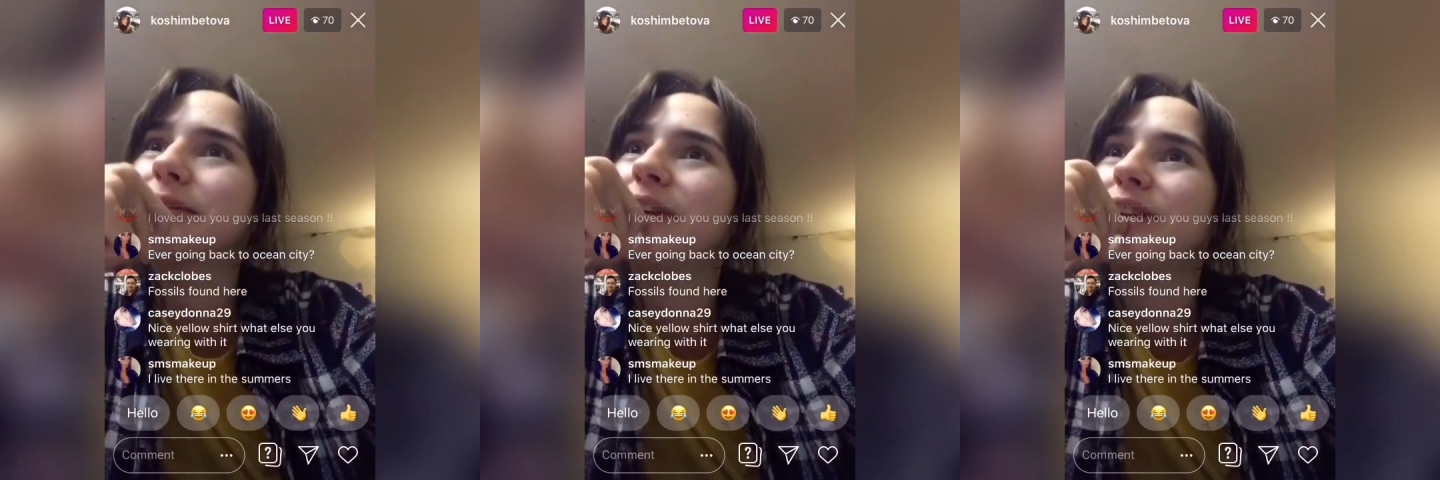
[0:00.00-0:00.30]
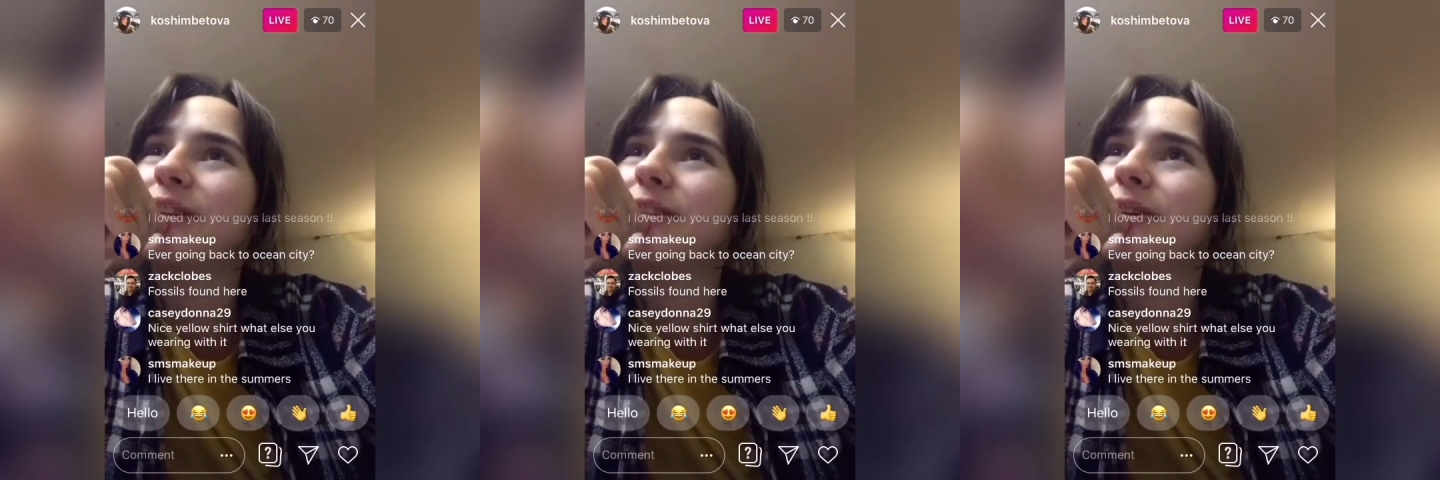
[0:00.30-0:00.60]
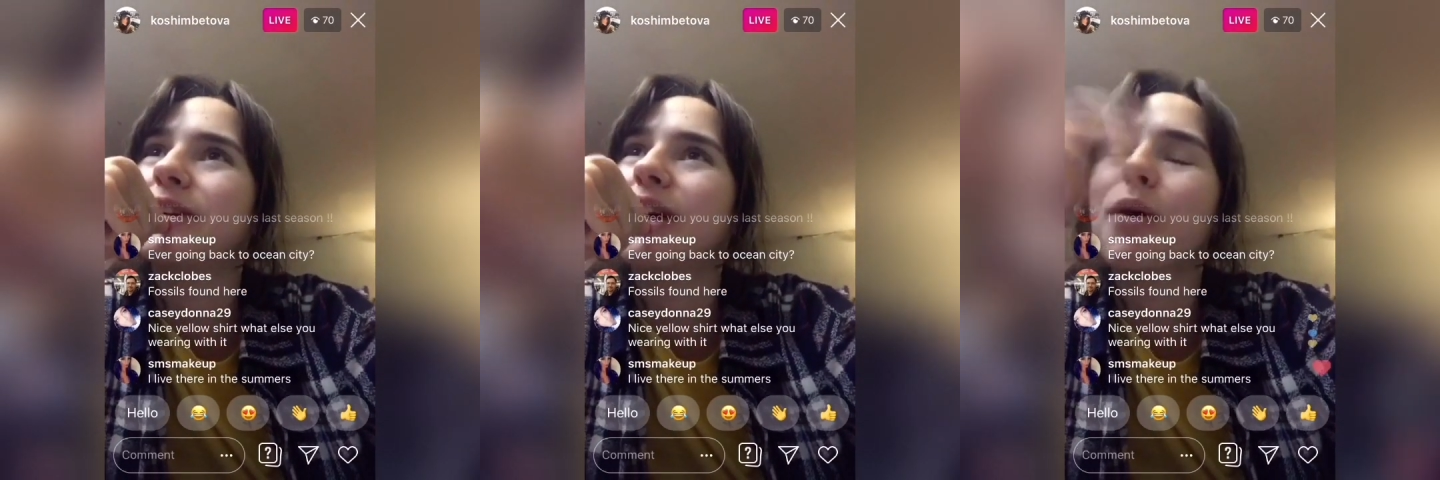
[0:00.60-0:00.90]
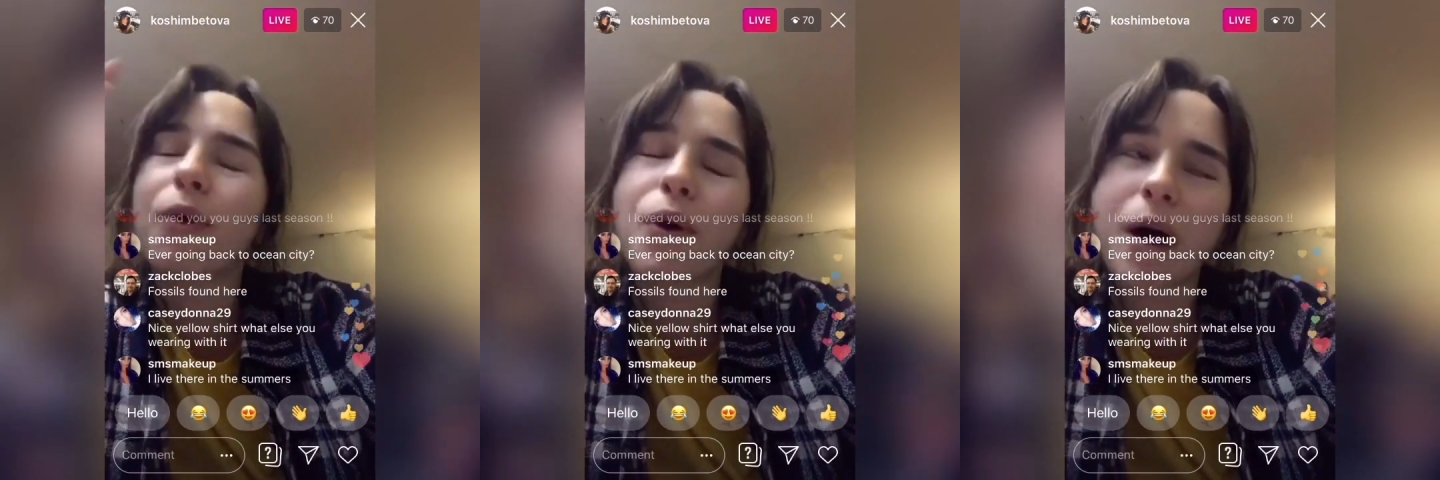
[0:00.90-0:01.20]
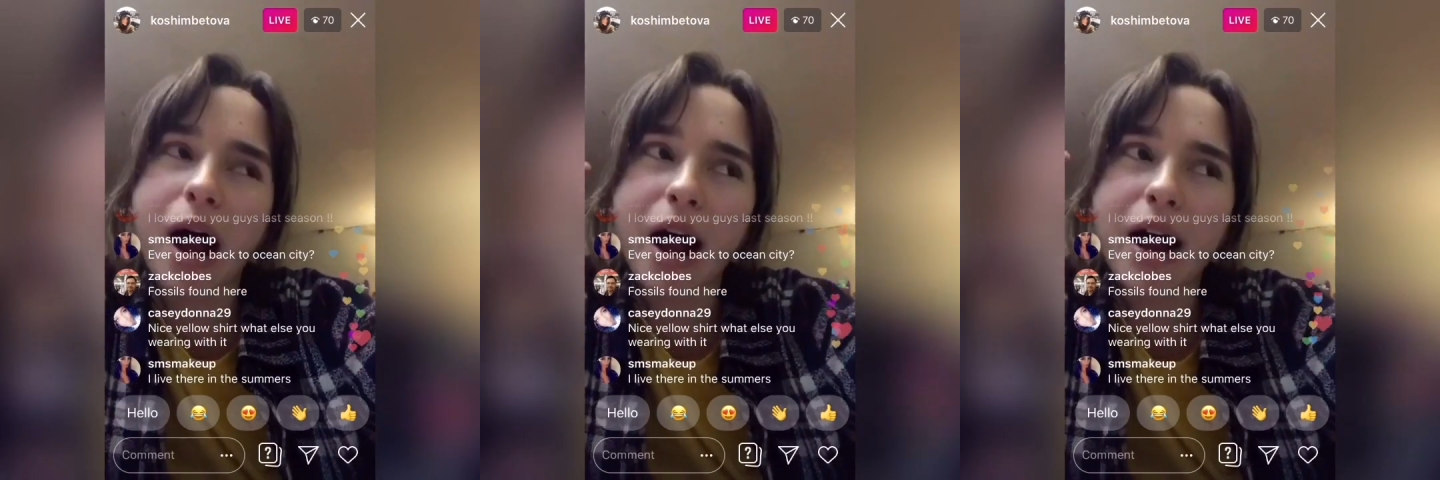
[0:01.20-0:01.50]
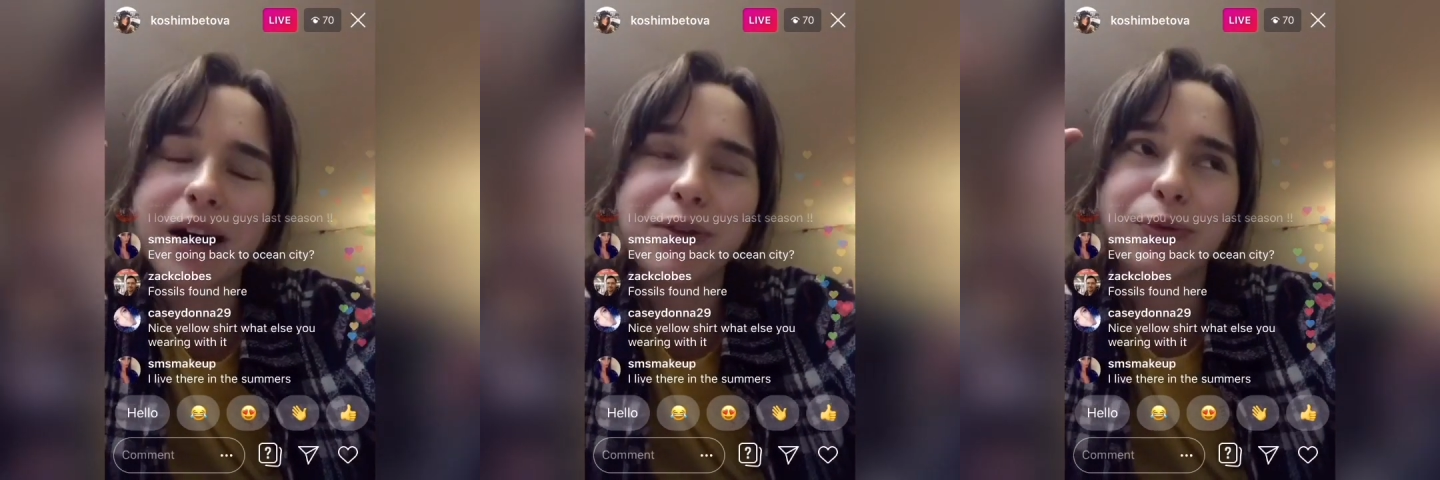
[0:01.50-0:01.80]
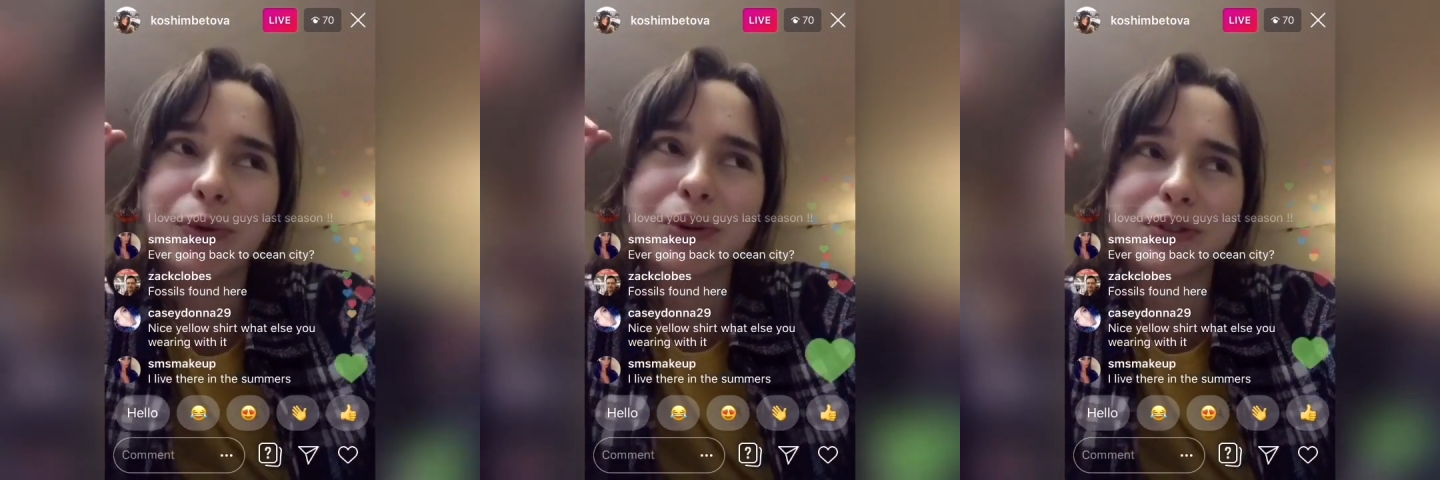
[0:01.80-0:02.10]
I was little, funny
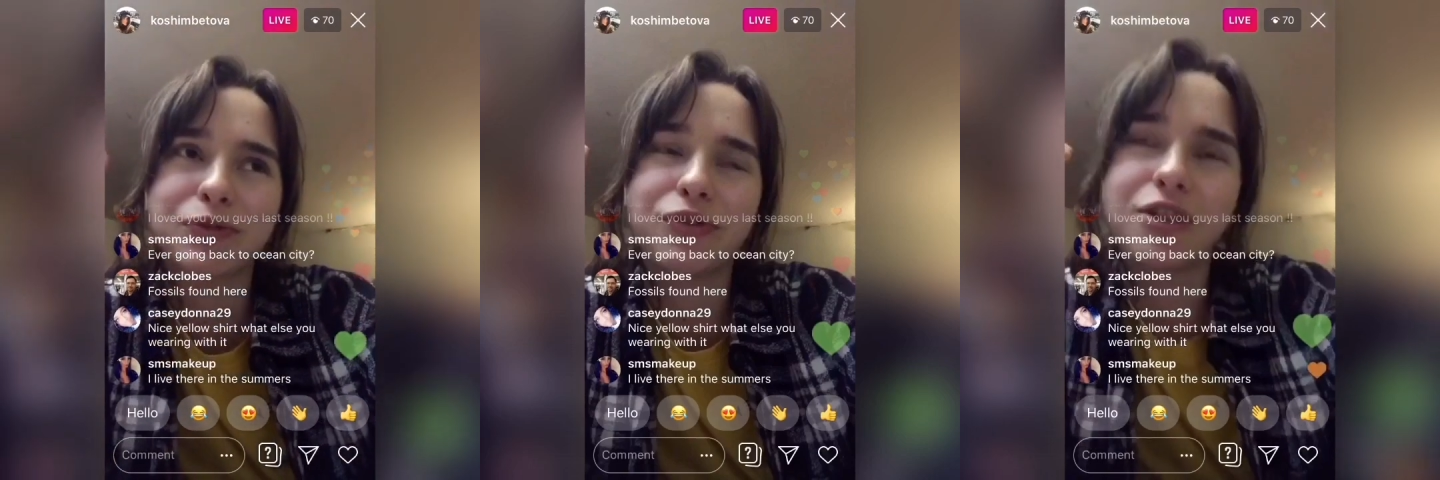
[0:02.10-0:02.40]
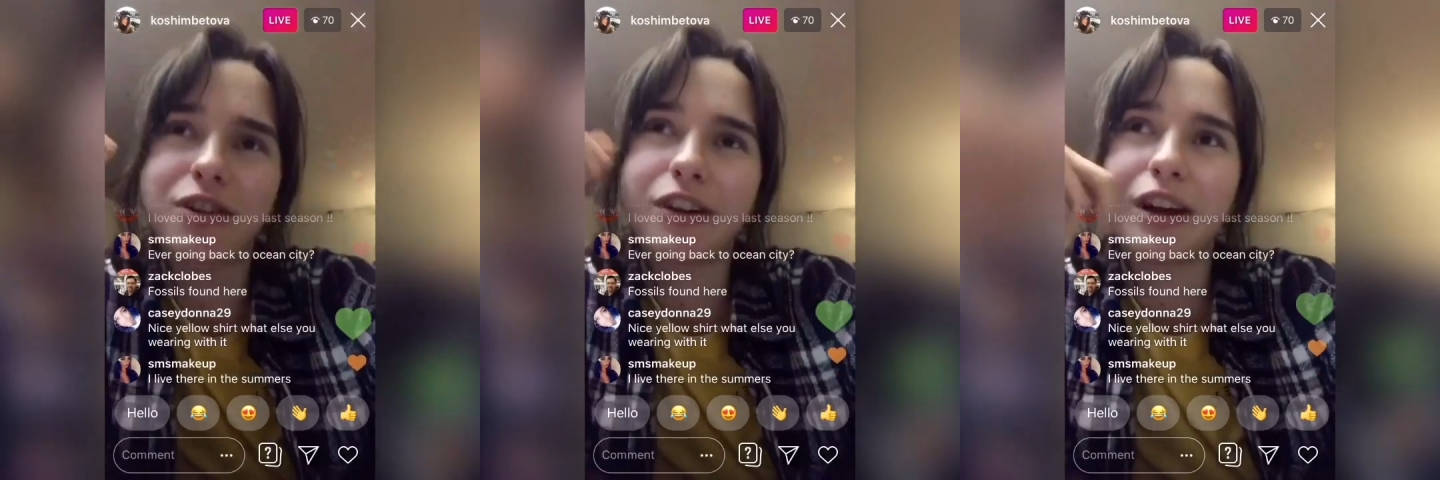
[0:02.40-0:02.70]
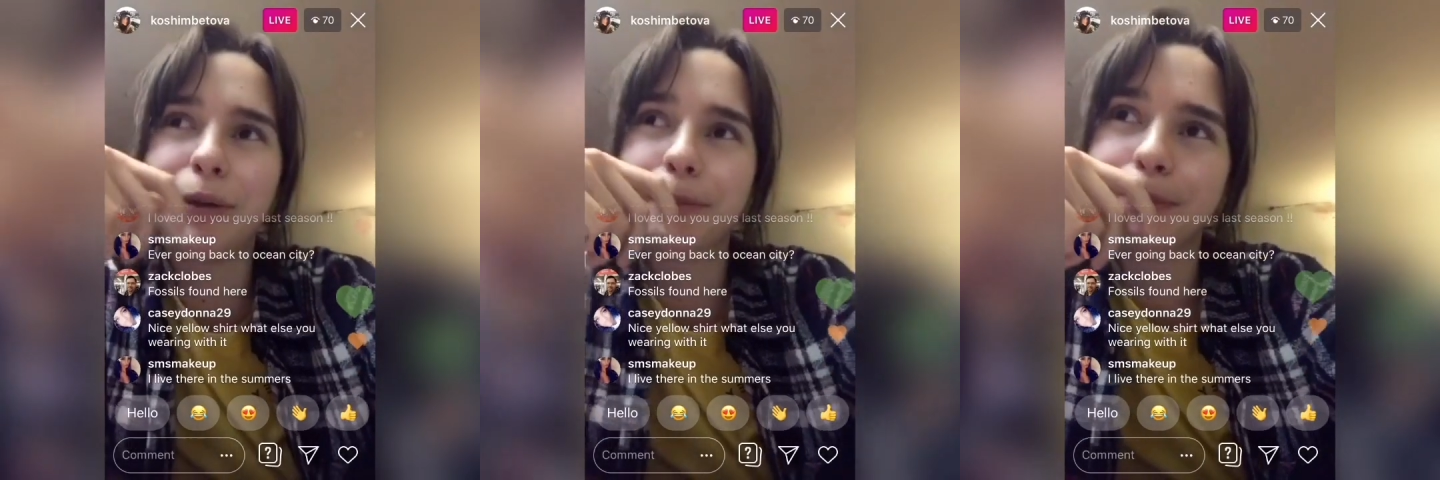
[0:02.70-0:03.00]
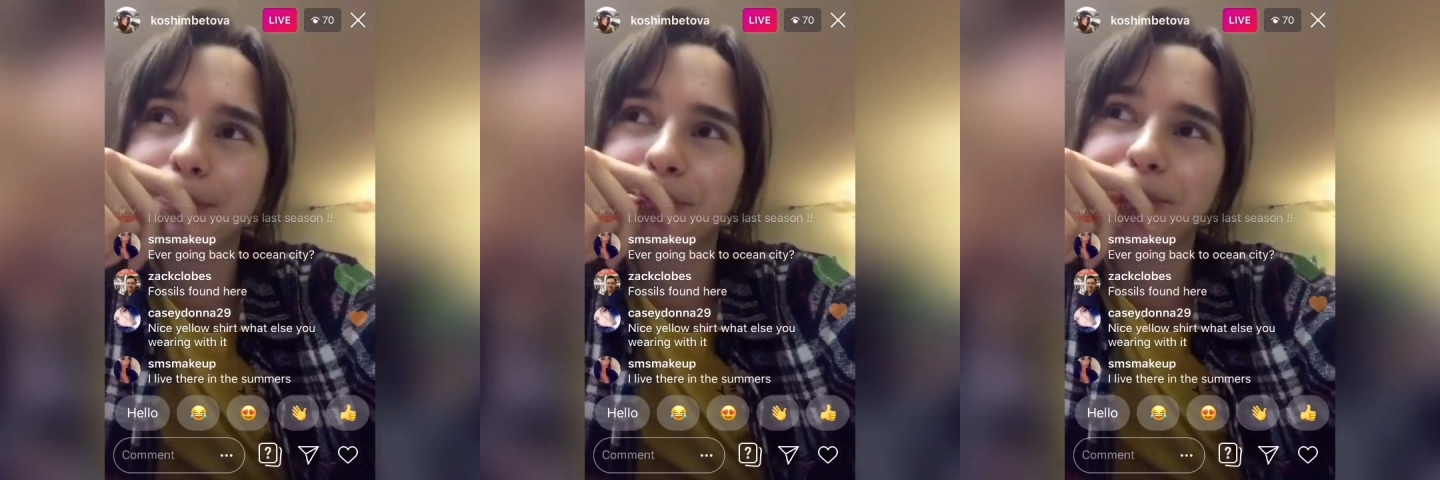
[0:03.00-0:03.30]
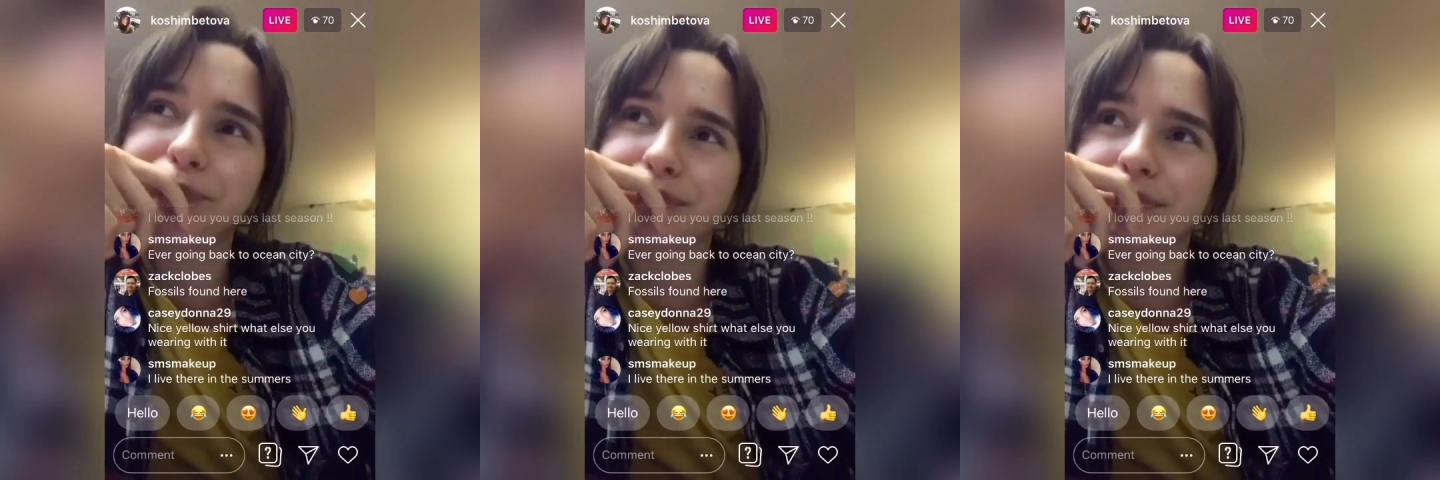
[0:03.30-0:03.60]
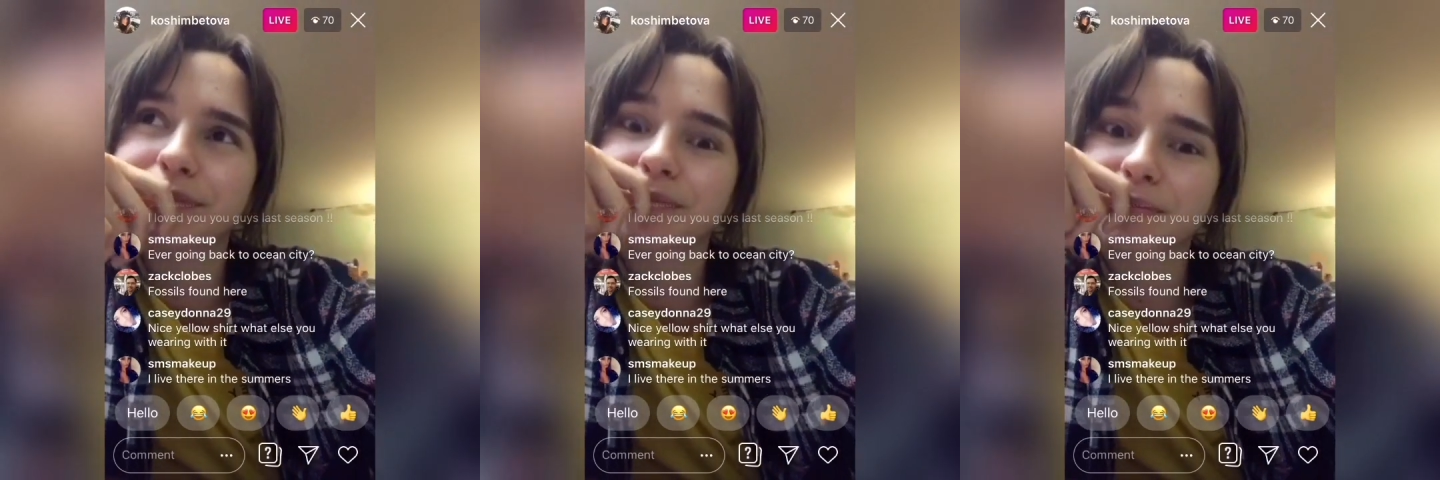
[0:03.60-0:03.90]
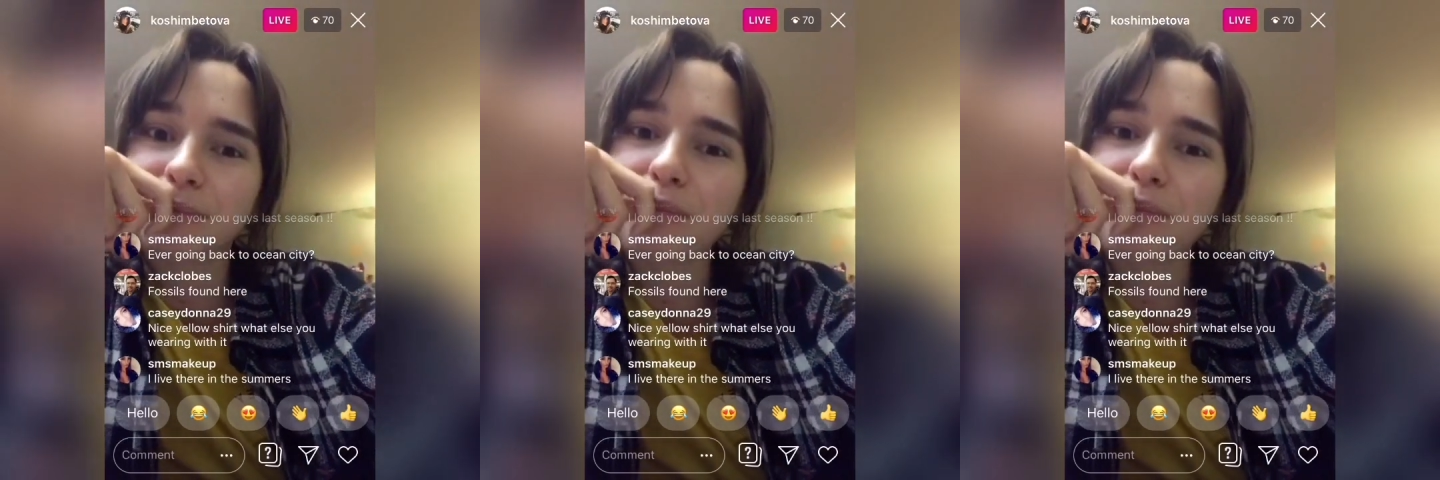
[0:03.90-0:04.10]
story. Oh, I was very